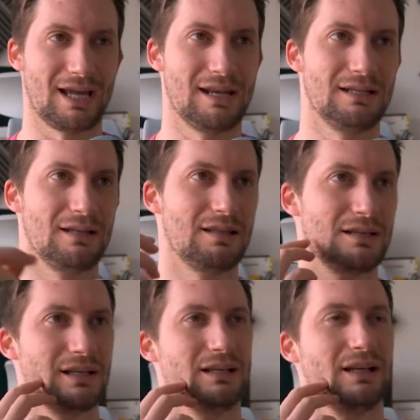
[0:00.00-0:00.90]
at it and
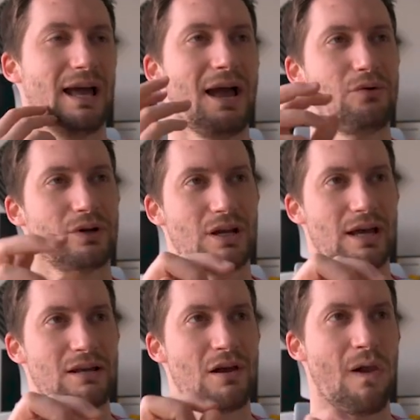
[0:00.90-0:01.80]
thinking, how can
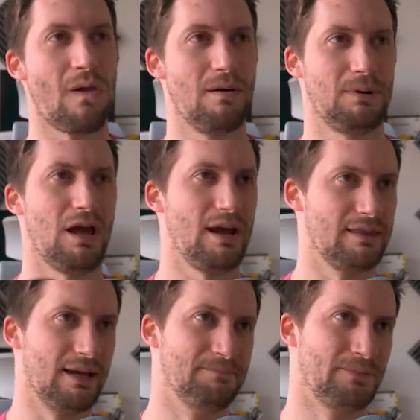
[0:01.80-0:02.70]
I apply
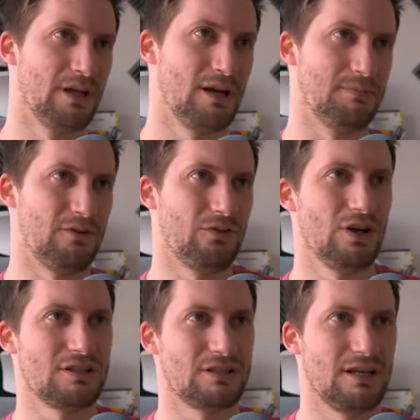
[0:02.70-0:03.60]
that? And my
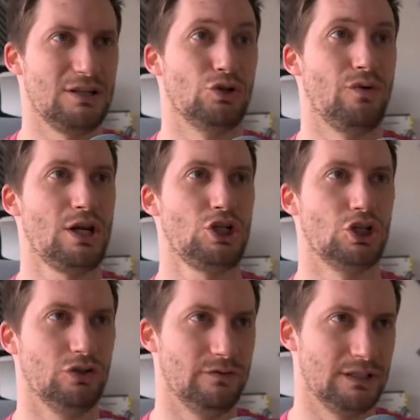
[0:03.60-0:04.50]
first
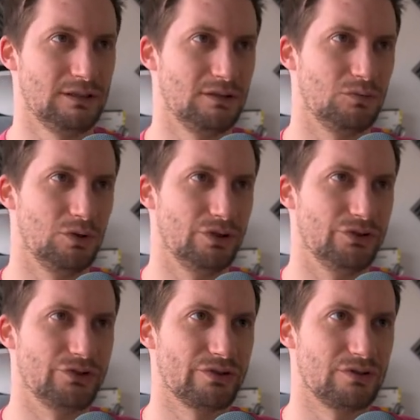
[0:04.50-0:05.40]
iteration of it
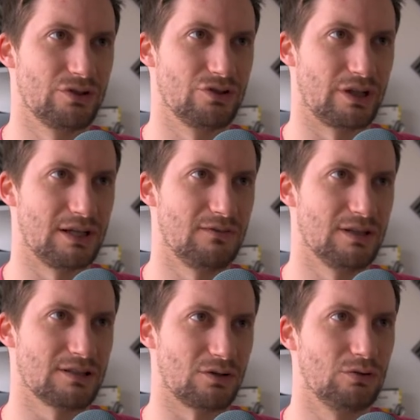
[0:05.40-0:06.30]
was just to give
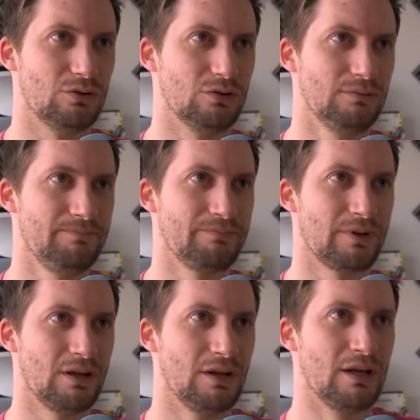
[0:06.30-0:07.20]
this a call,
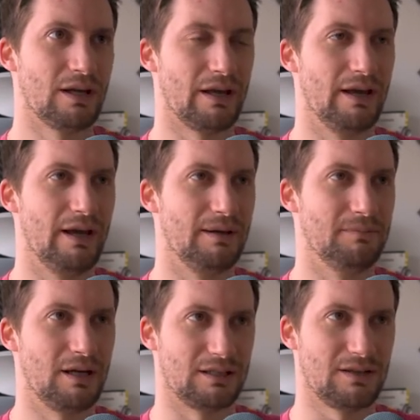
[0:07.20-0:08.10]

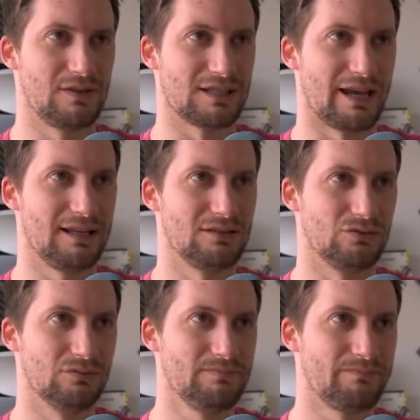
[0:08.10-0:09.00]
give this a
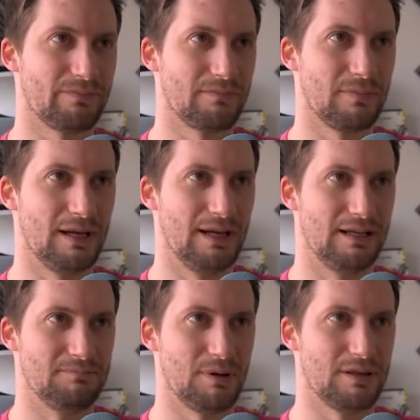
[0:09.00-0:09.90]
handle.
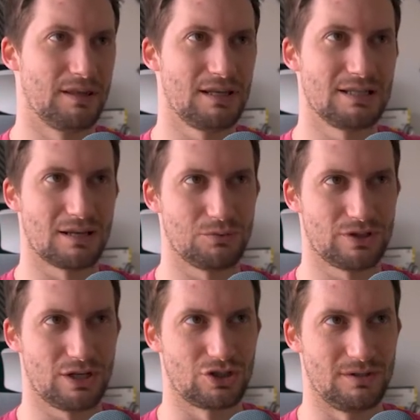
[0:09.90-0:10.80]
But the thing is, I
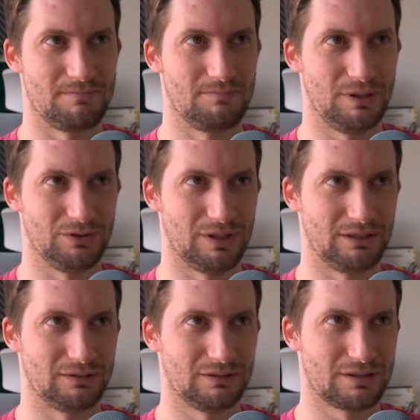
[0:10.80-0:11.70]
wasn't actually
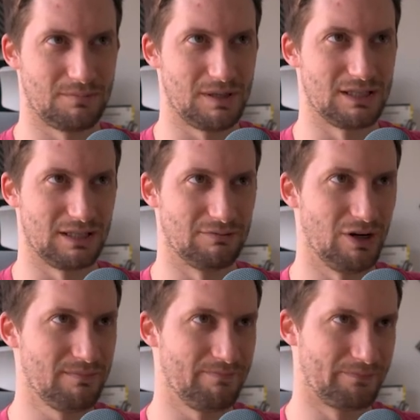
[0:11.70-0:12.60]
submitting it,
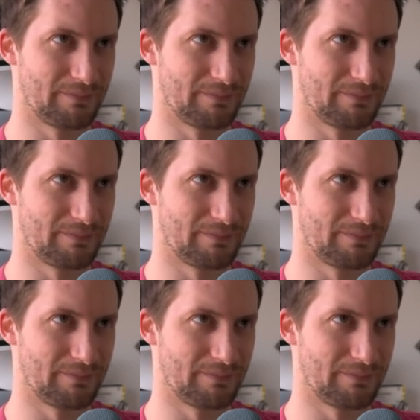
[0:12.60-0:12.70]
right?